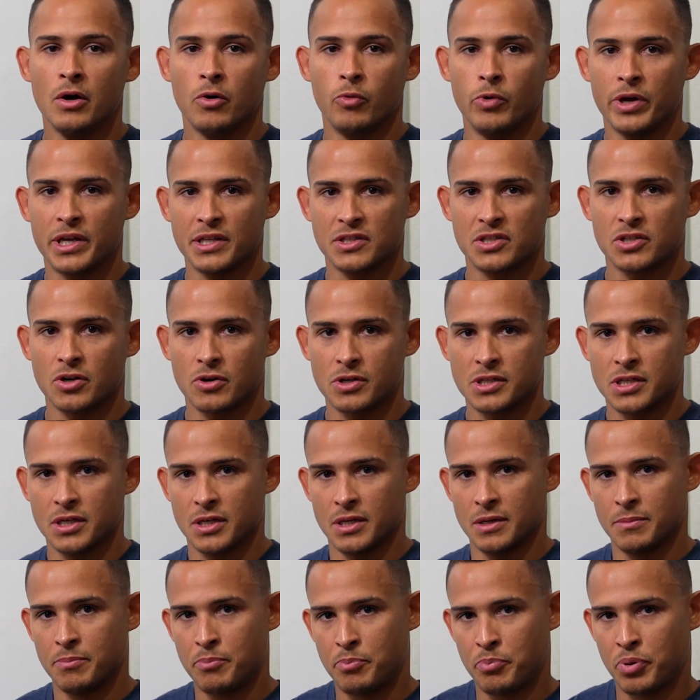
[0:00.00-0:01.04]
we can start
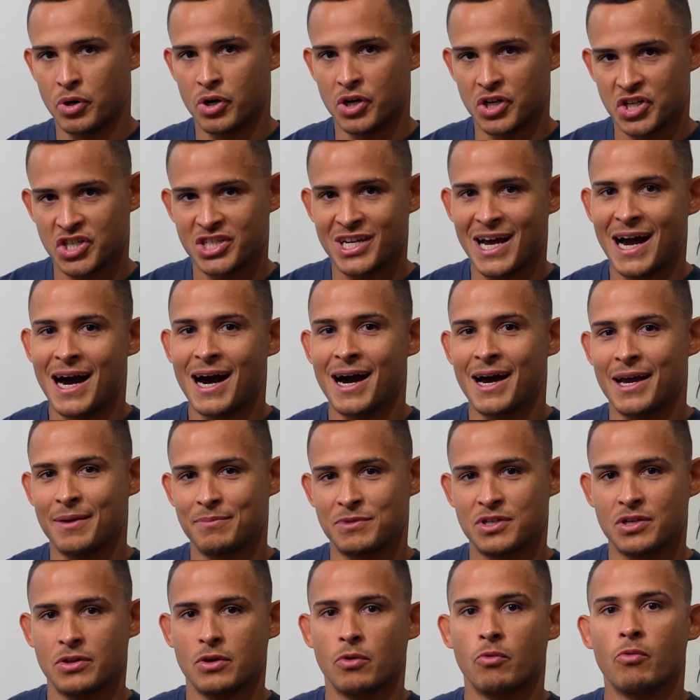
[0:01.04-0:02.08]
to push time
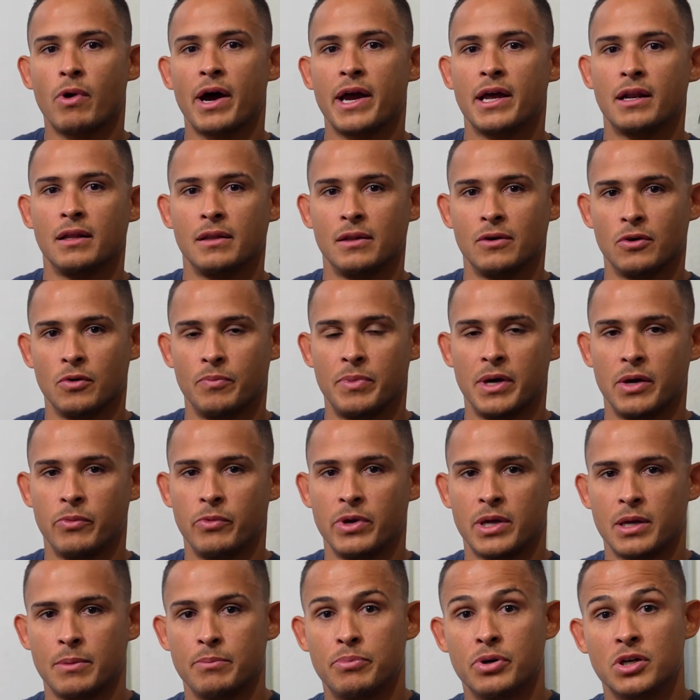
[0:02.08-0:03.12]
to the right a little bit. We
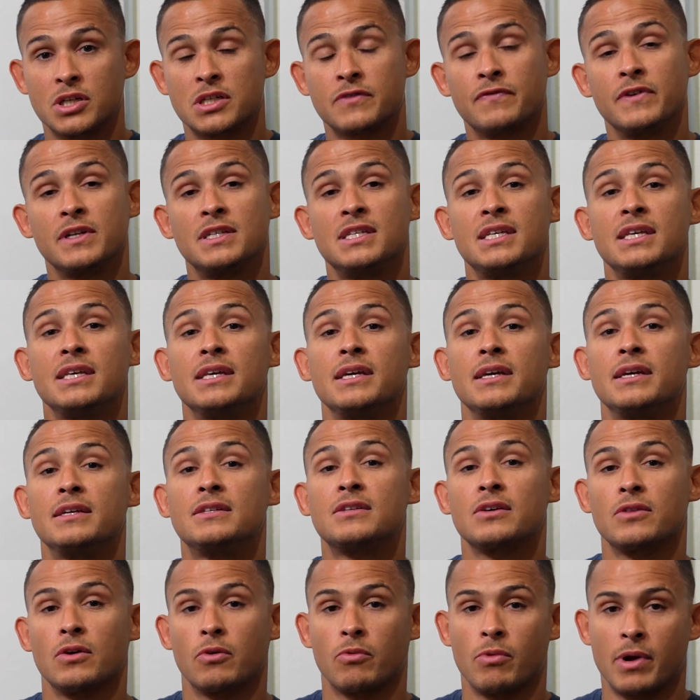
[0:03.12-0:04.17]
can push fatigue
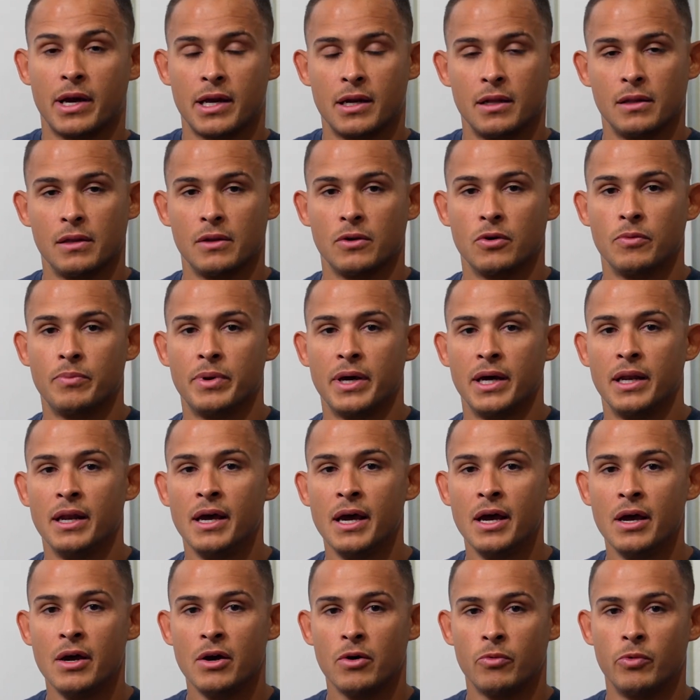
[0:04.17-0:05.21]
to the right a little bit.
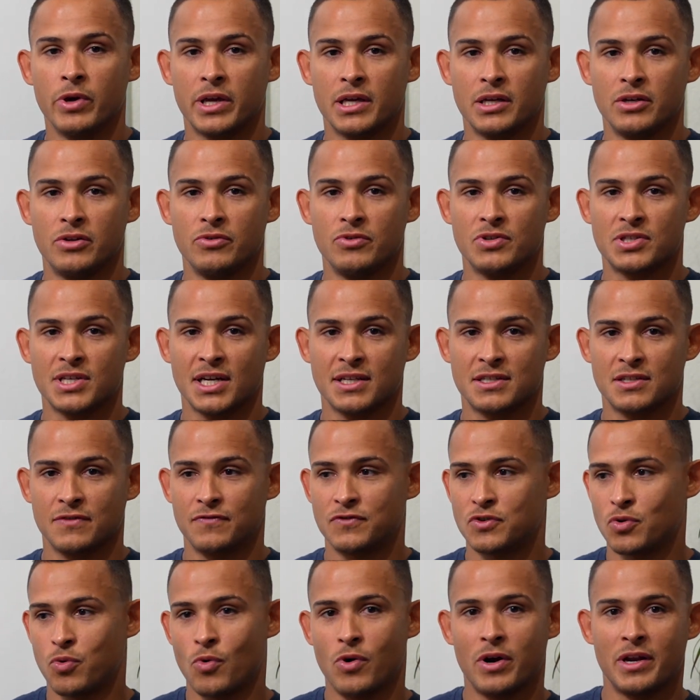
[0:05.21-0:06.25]
We can do sets of
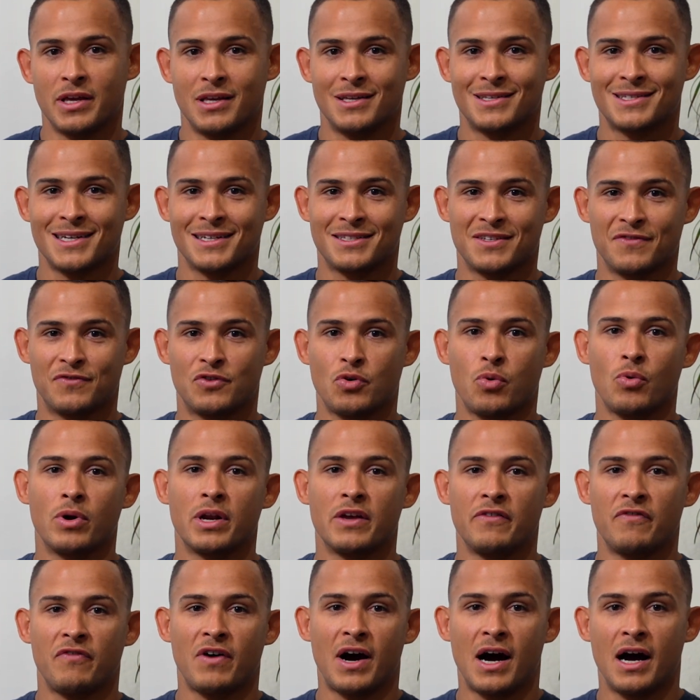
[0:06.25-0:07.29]
20, sets of
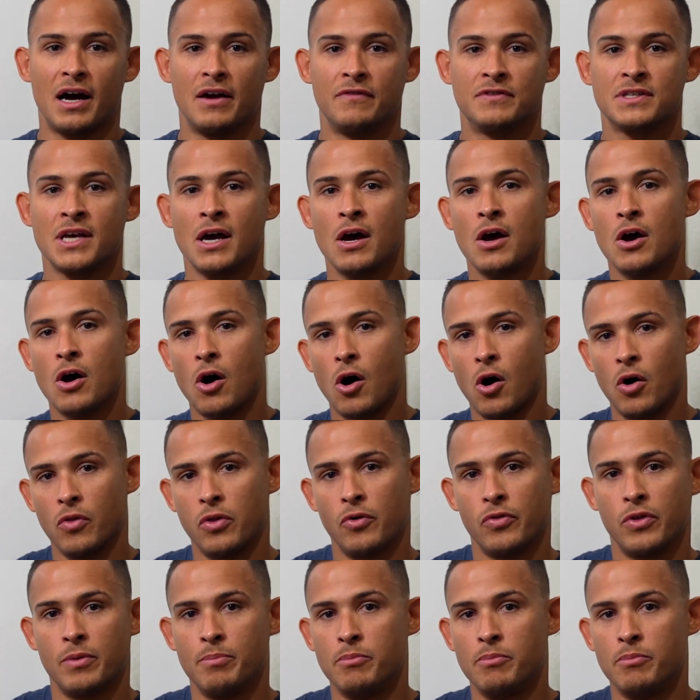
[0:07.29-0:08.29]
25s. Although the